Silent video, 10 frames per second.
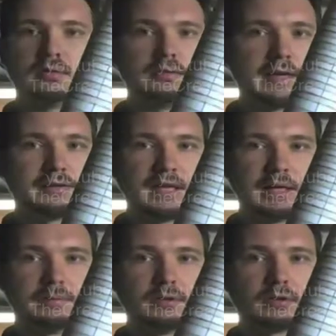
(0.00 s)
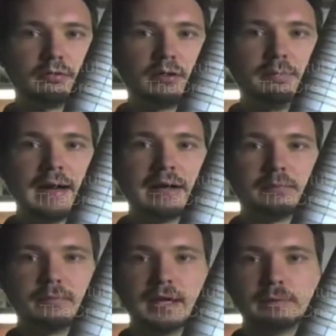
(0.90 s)
Now tape your grip
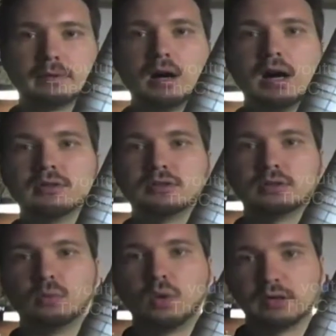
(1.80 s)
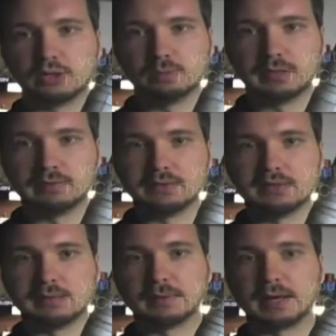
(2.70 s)
pattern paper onto your 1-inch
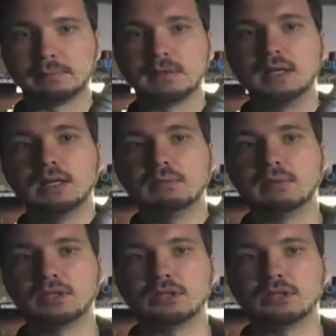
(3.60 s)
PVC pipe. Make sure